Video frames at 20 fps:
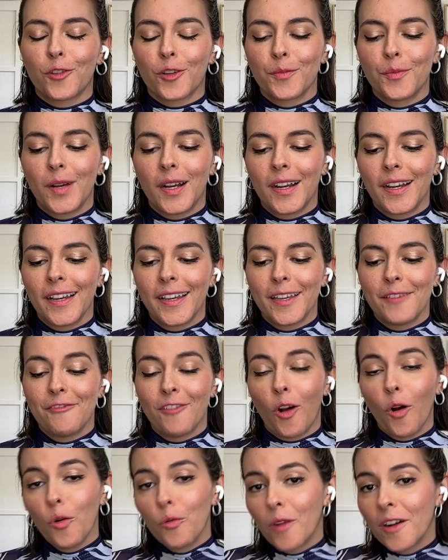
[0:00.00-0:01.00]
for my
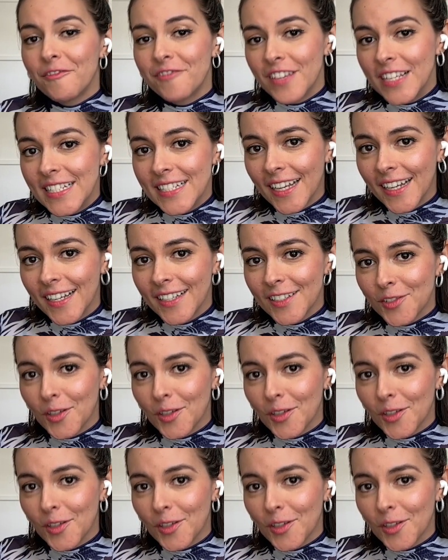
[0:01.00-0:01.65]
O1 visa.